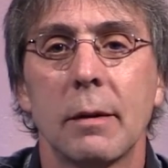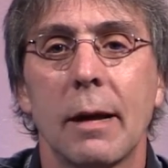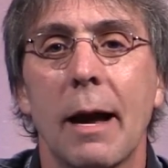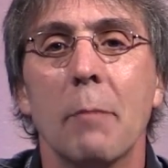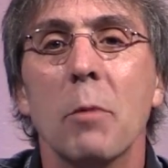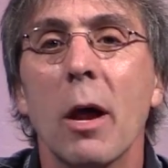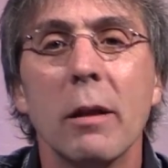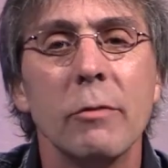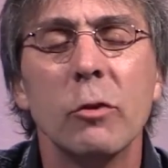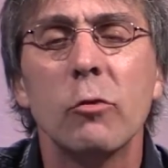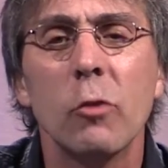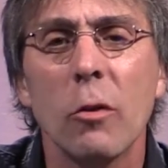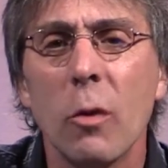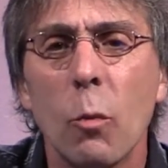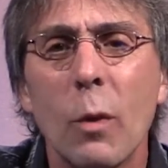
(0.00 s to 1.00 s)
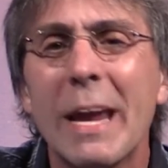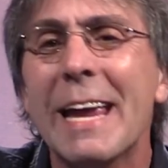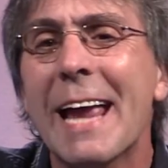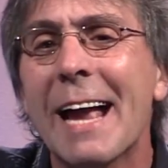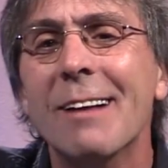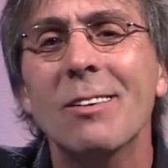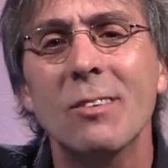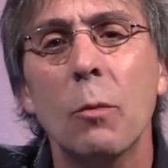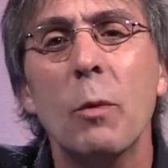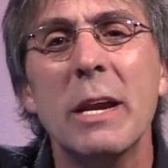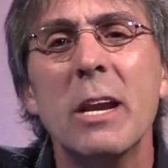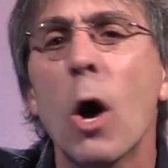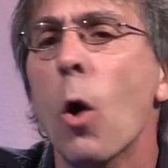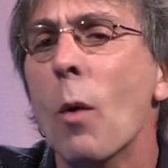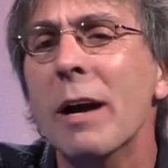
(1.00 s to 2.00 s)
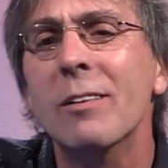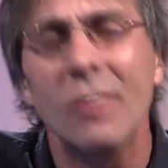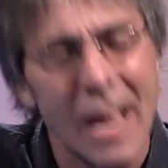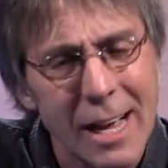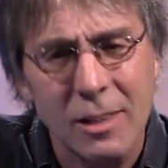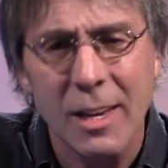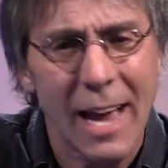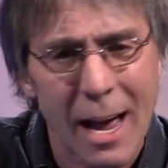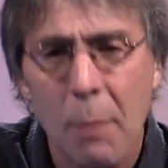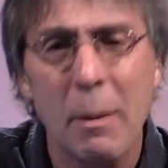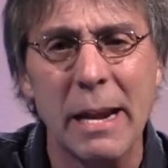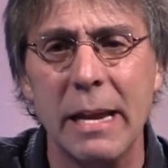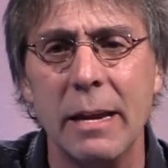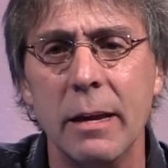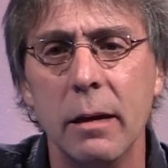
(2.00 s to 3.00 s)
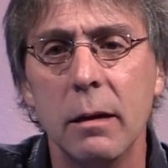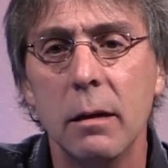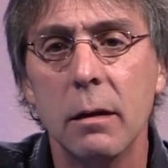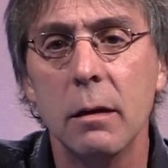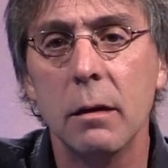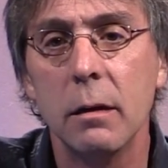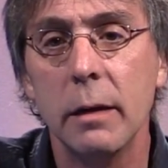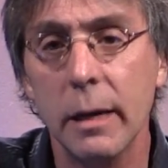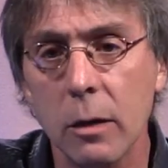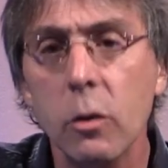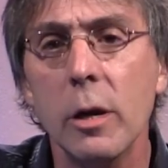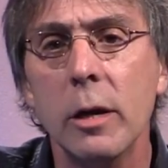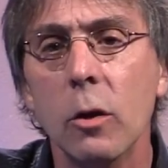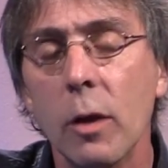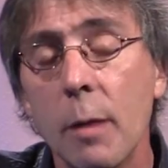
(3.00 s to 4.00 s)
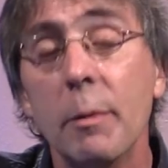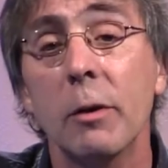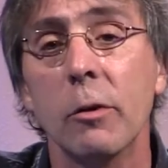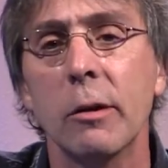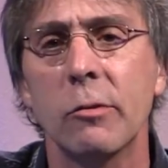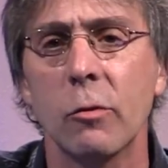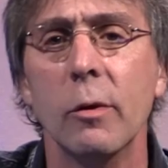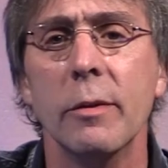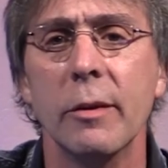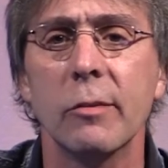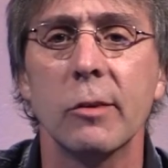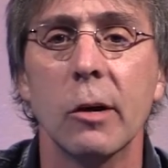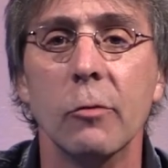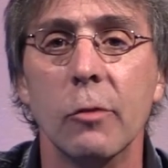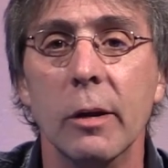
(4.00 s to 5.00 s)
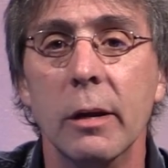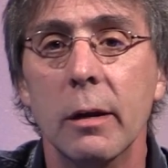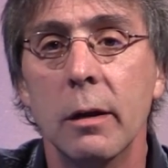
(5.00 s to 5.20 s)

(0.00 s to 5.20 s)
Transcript: I'm not even sure that we know exactly how many illegal immigrants are in this country.